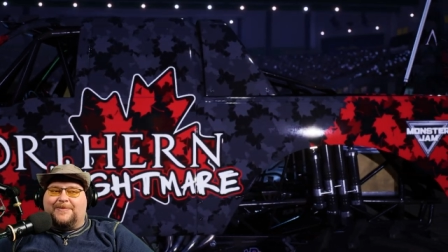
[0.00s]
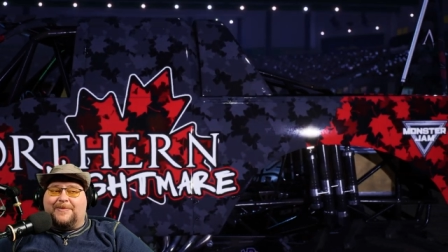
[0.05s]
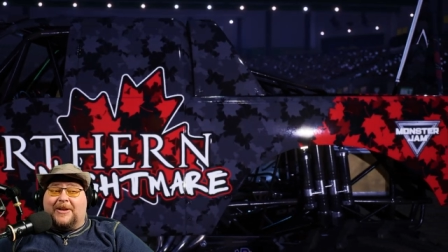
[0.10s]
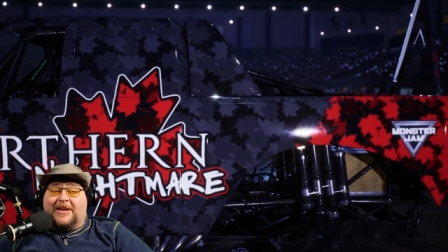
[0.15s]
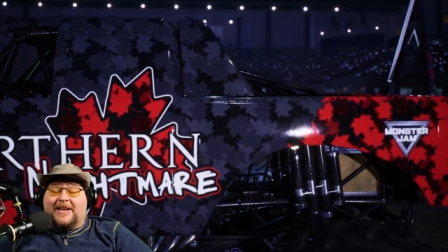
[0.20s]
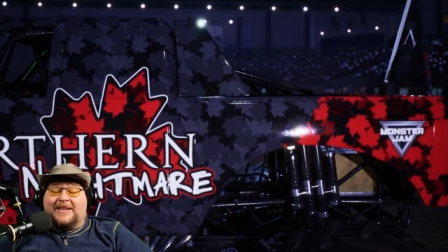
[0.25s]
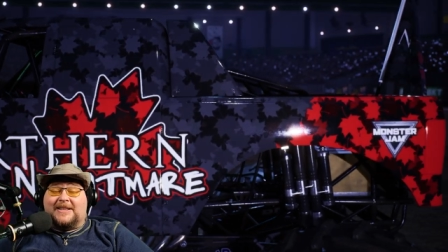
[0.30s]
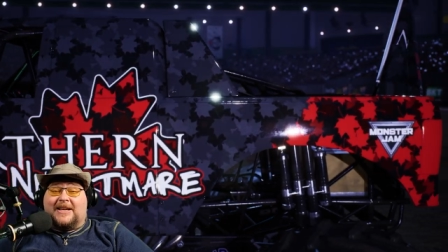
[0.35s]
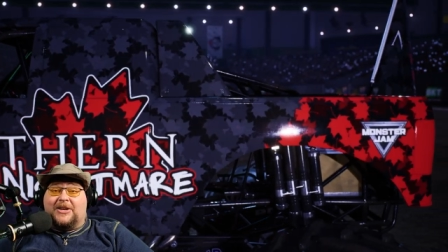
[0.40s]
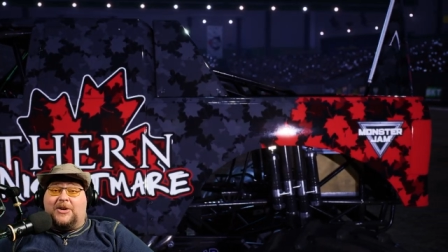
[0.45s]

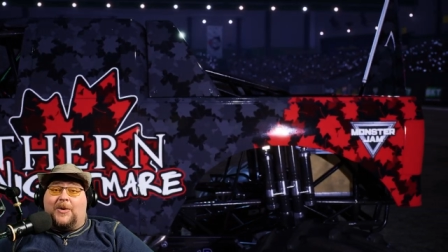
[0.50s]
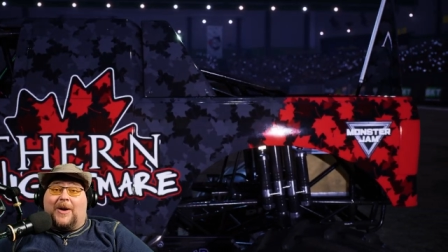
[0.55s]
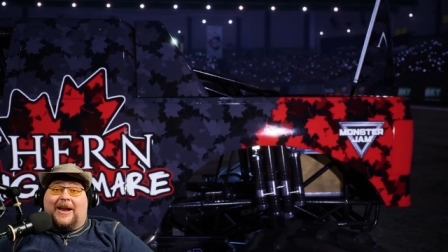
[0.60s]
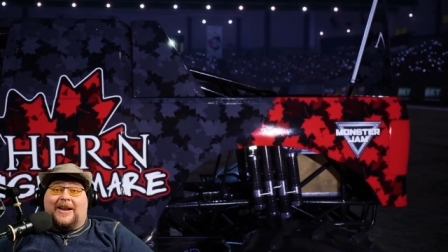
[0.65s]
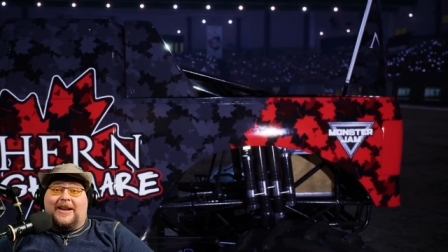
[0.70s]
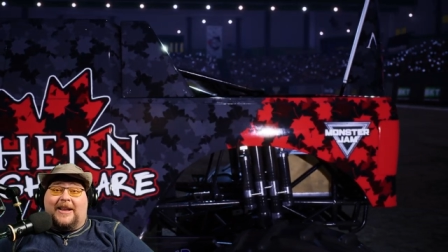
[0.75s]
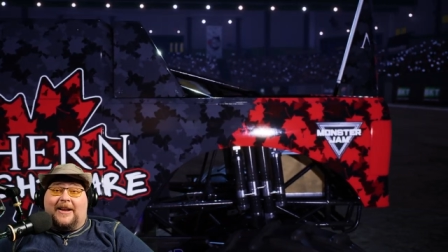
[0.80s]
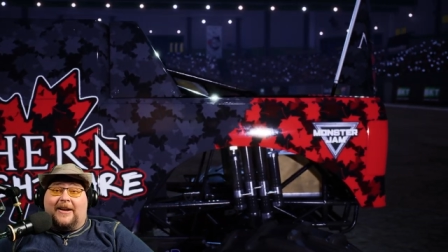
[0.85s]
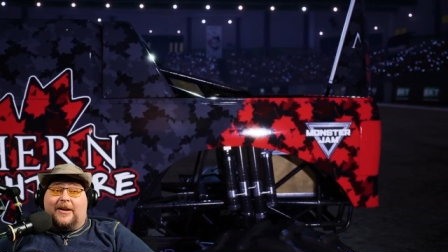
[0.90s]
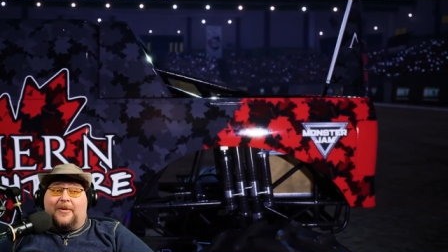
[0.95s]
because I knew I
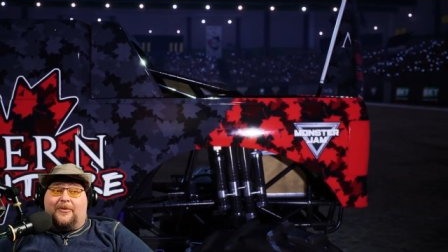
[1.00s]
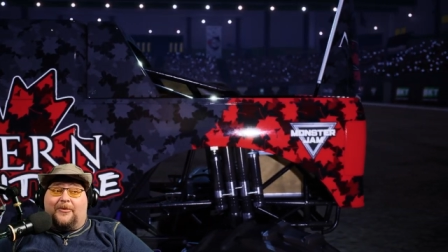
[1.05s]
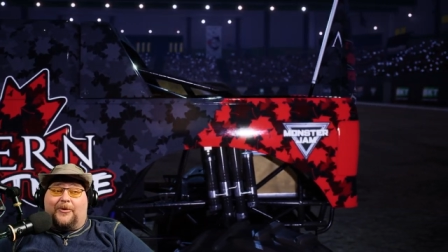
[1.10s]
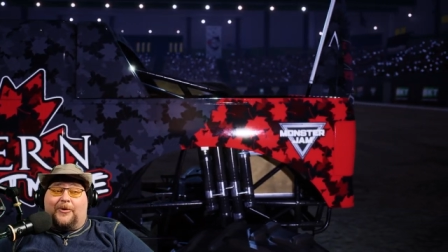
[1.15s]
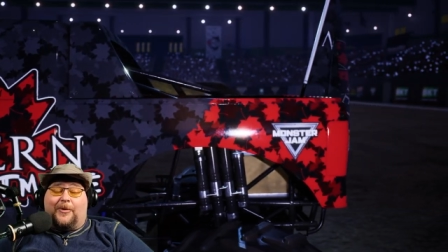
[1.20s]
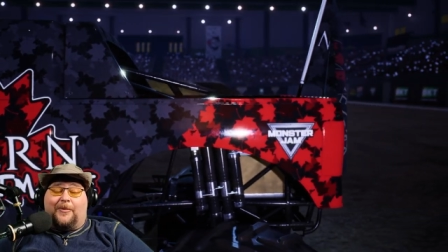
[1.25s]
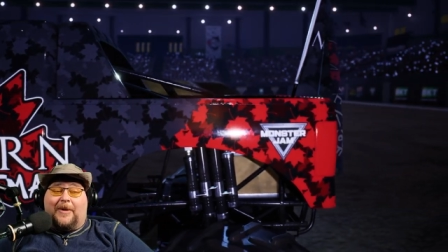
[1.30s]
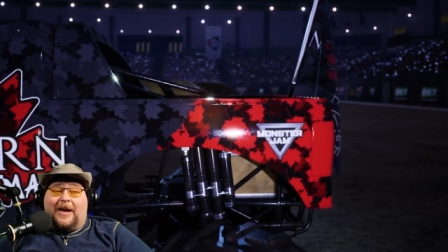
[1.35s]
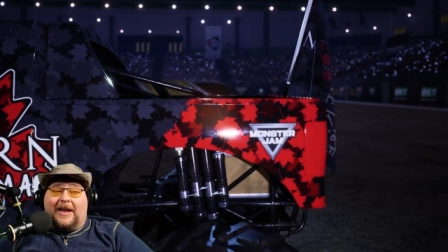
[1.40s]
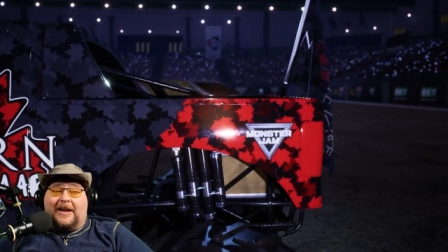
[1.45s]
needed them
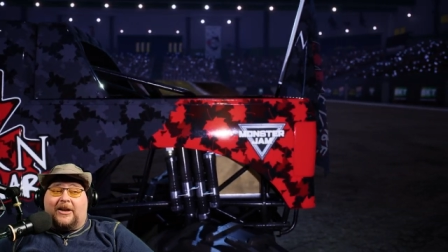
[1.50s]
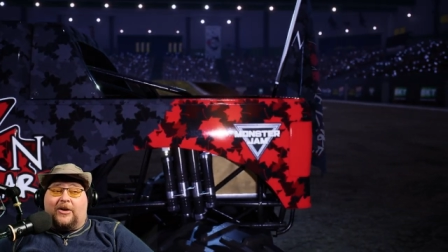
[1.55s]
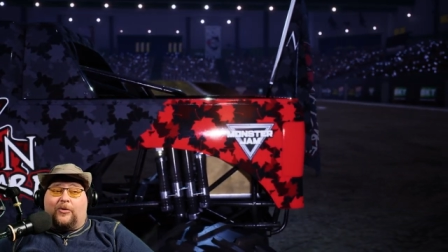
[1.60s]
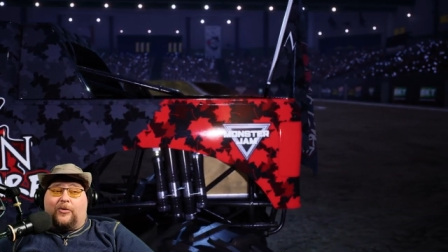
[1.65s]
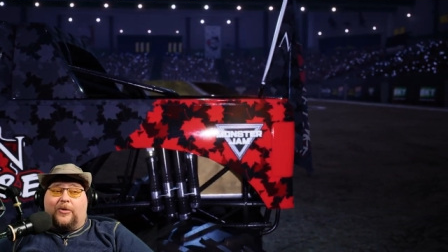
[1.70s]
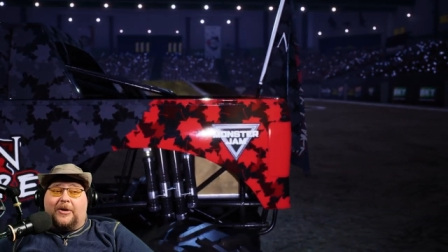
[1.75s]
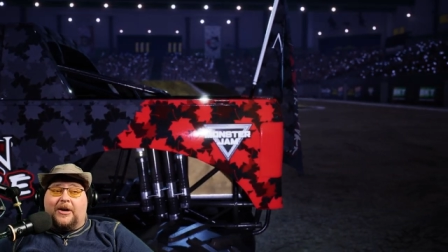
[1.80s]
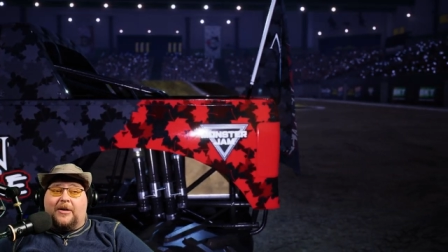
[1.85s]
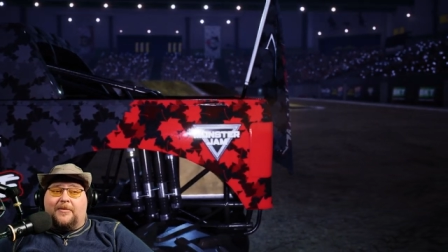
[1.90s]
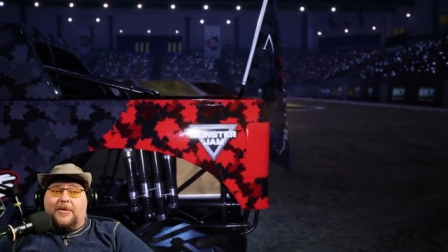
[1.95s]
for my
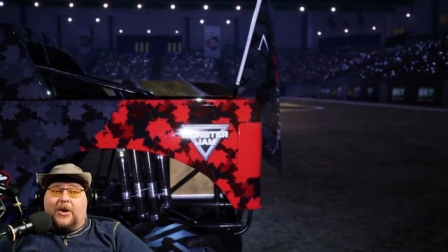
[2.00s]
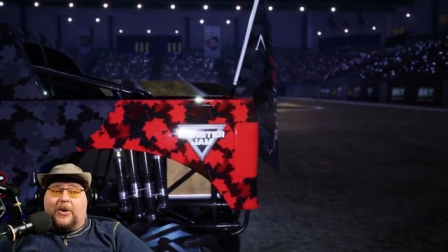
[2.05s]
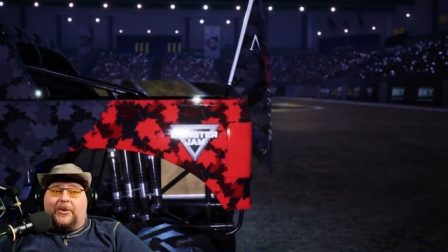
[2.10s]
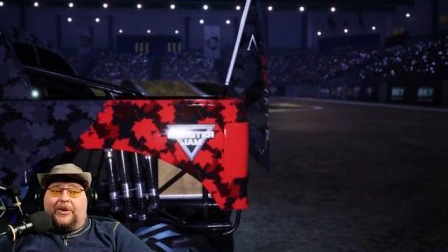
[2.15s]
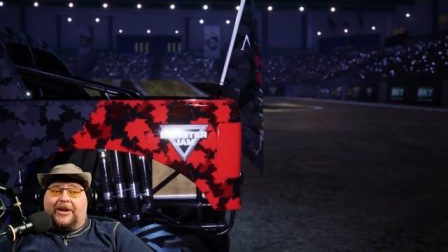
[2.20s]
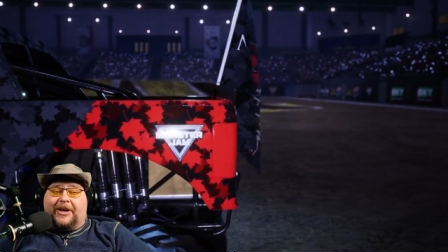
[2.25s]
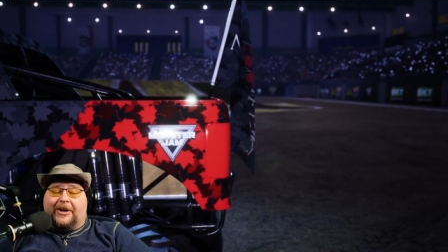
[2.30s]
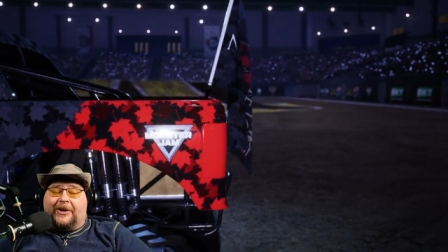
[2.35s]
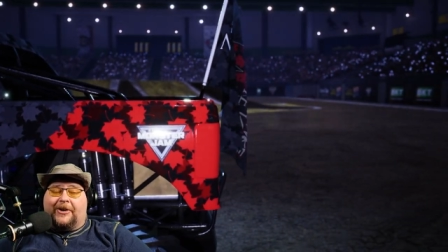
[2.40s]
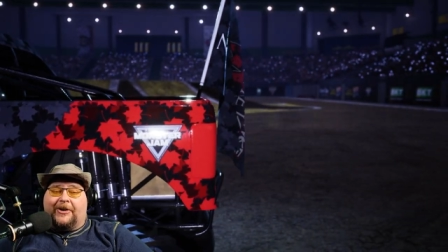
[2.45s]
career
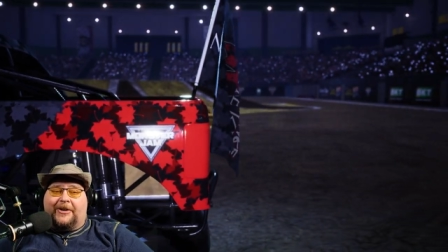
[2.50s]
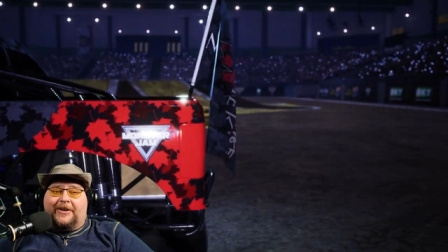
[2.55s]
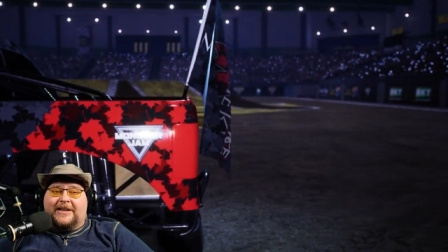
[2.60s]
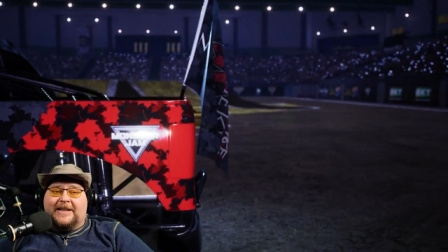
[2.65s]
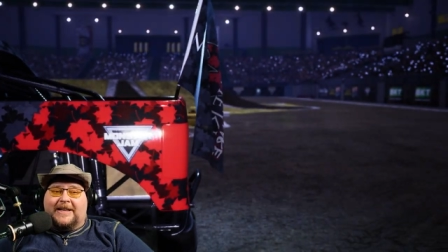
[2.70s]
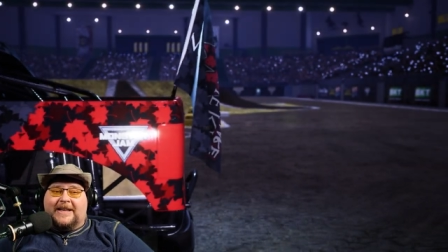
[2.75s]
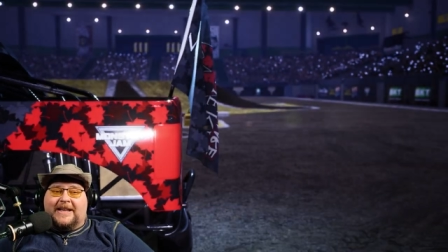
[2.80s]
mode here.